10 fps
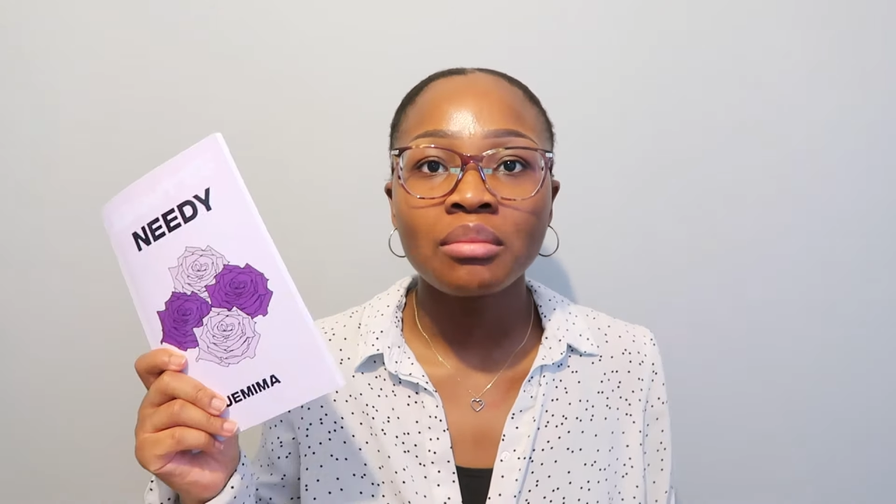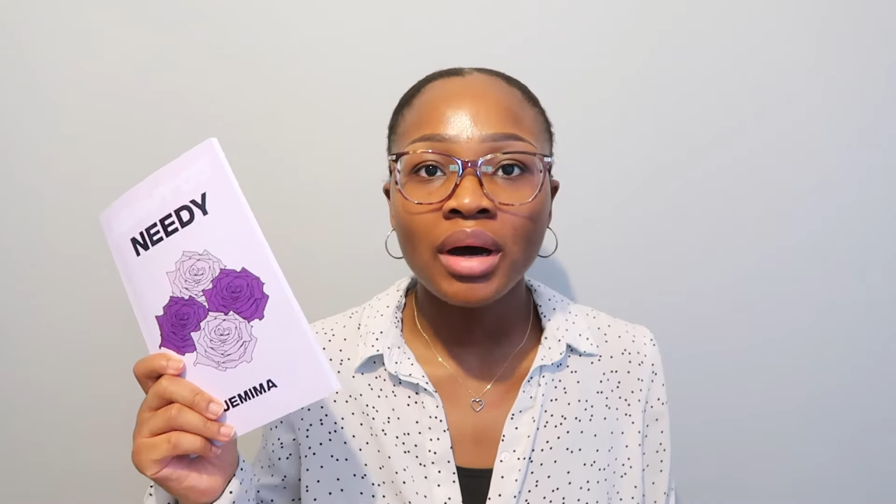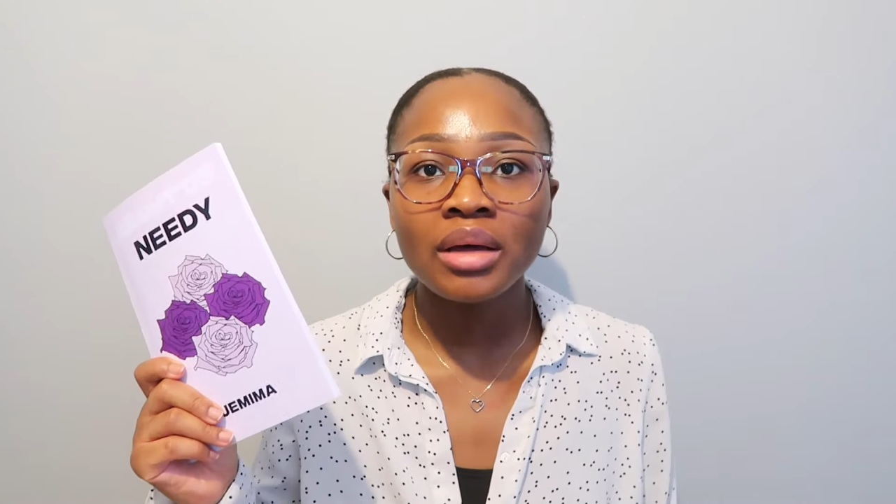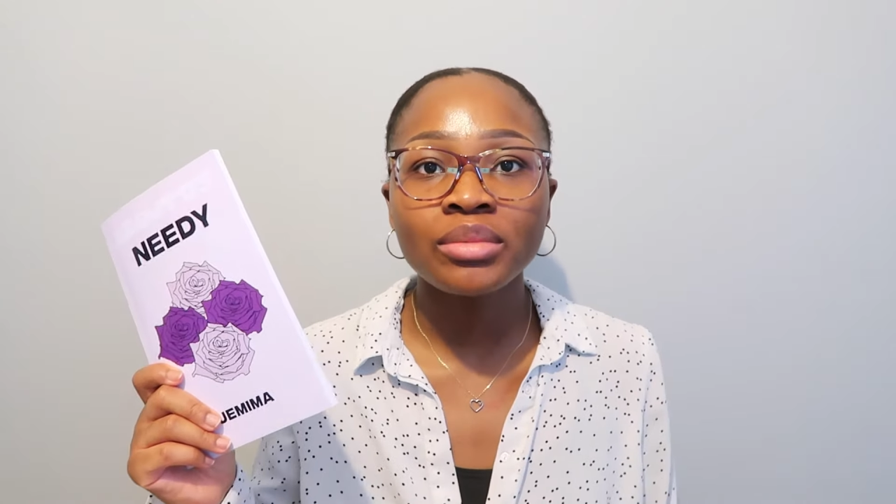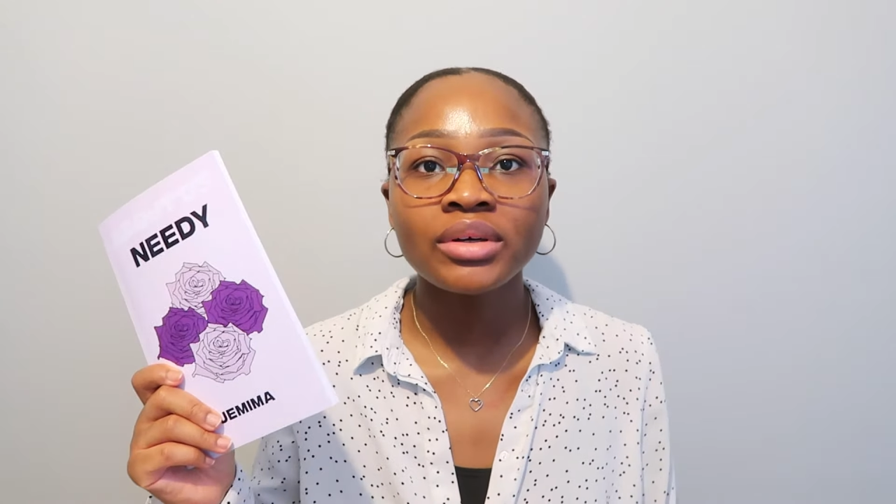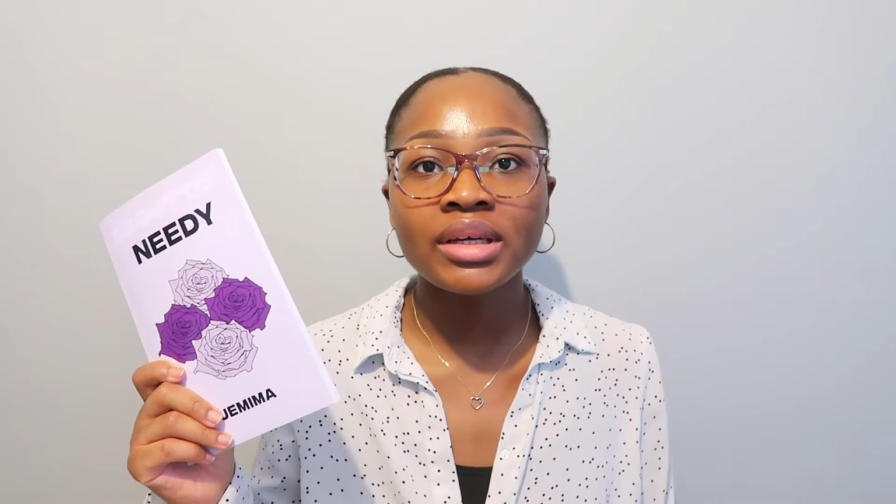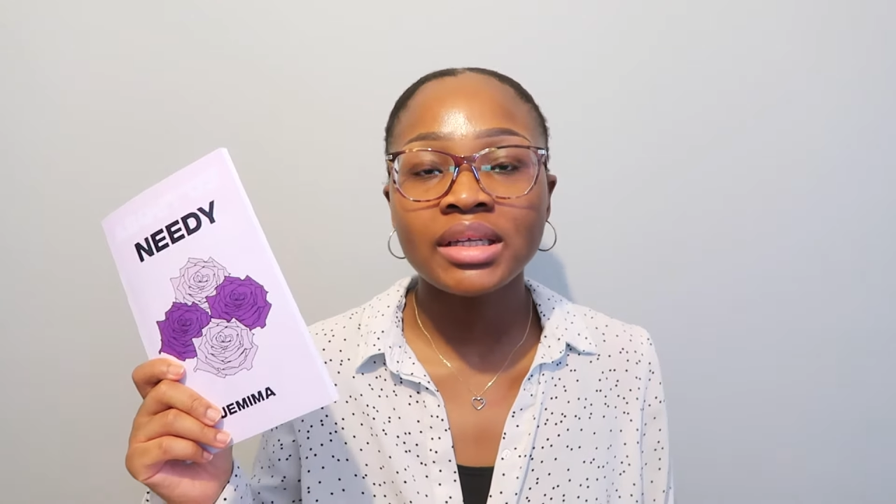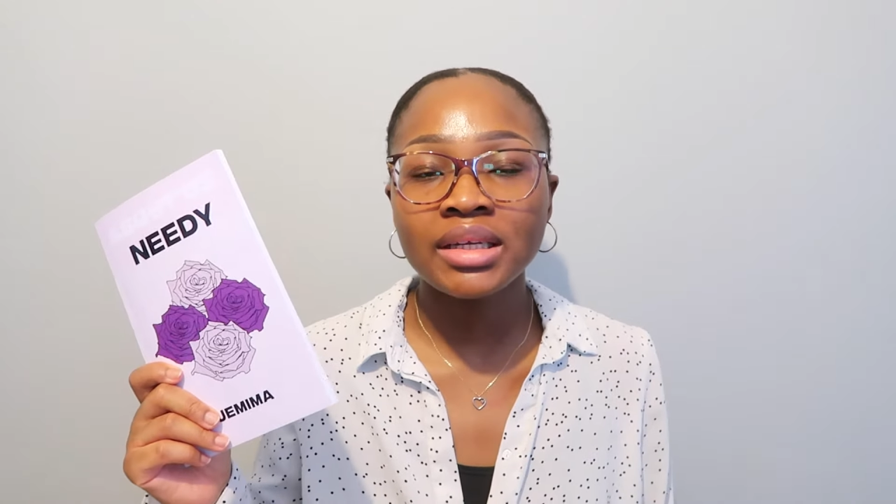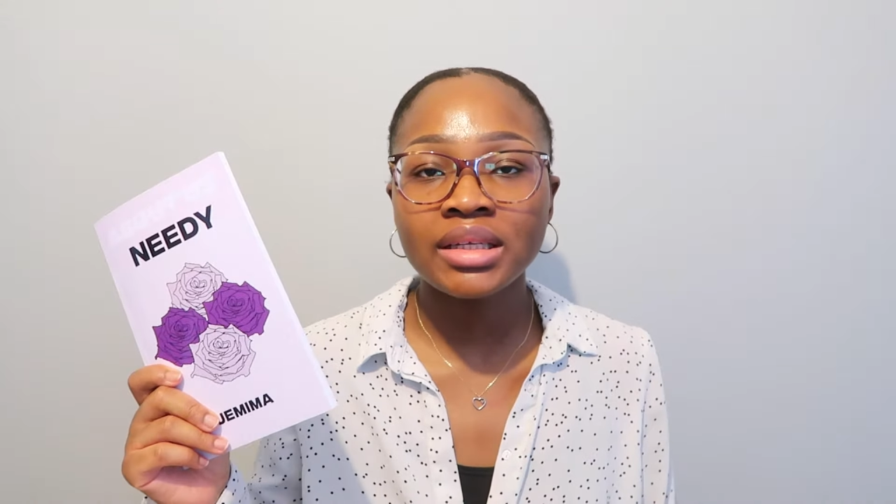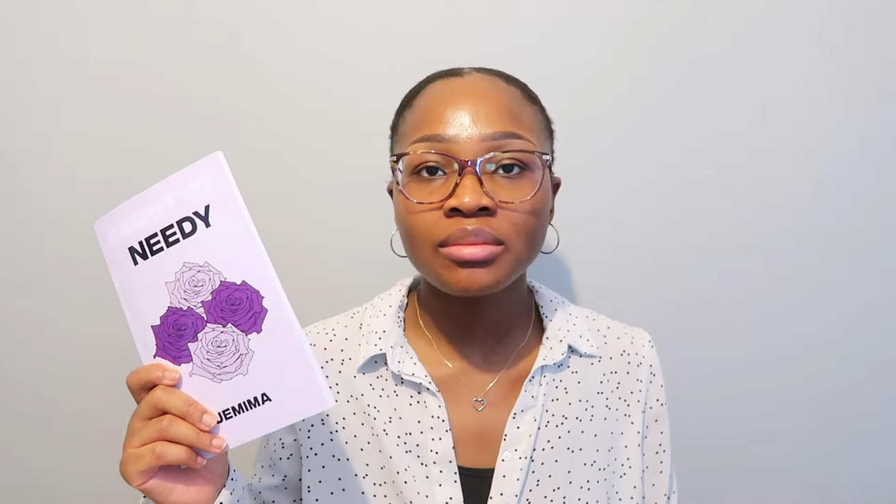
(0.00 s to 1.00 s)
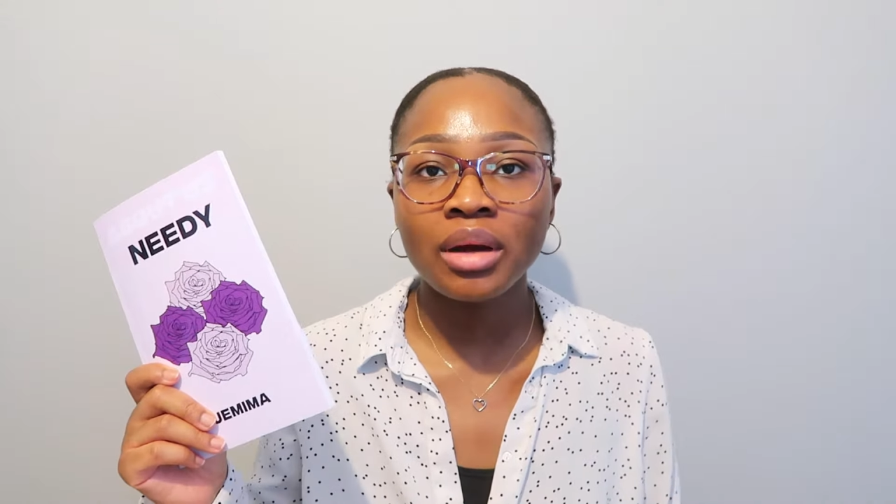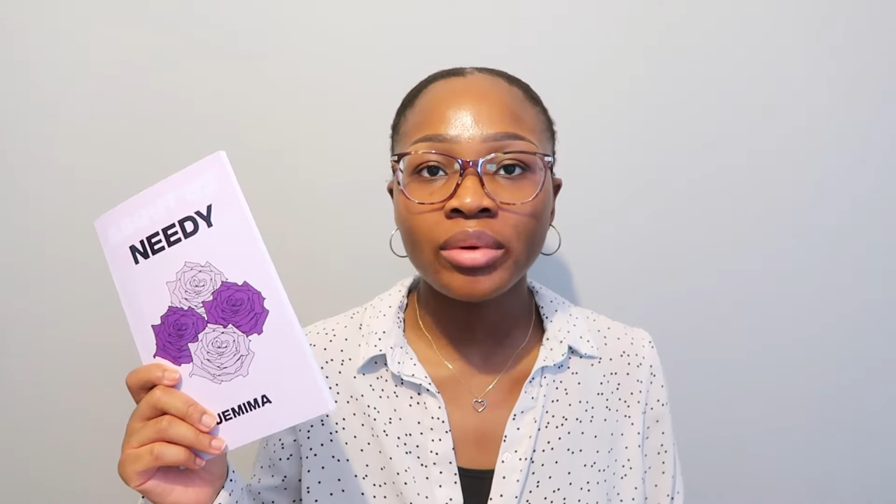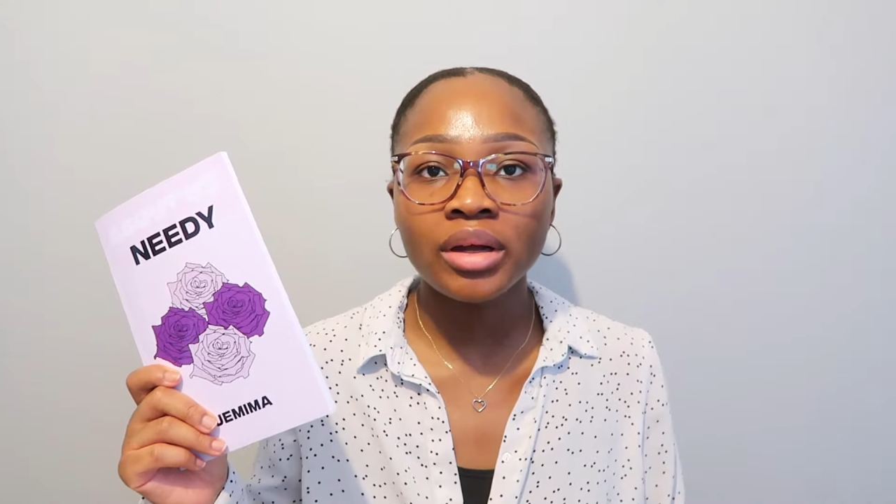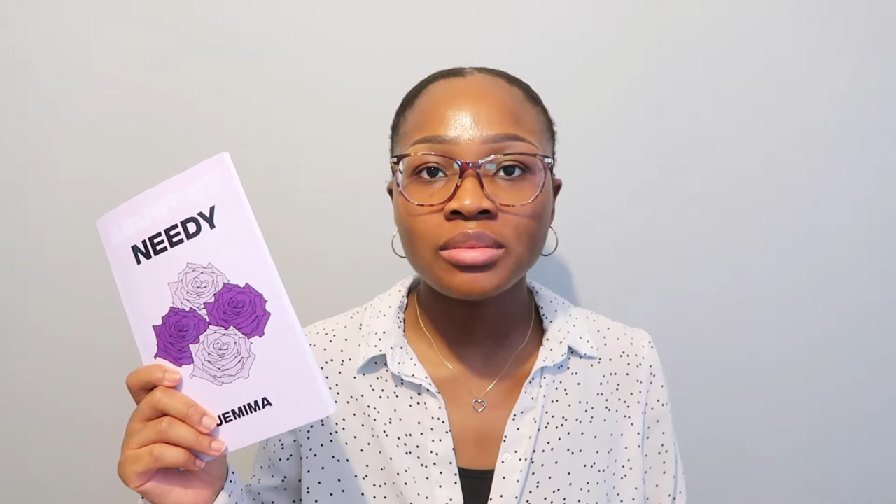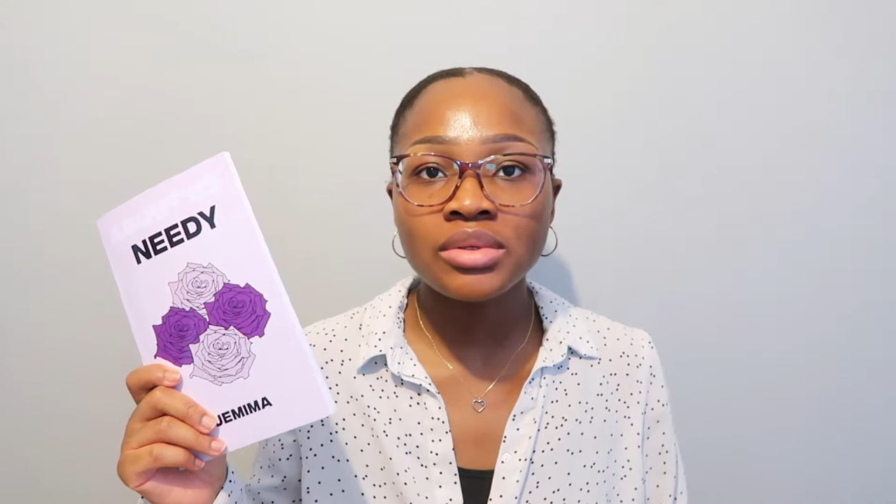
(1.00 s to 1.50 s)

My book, Needy: My Break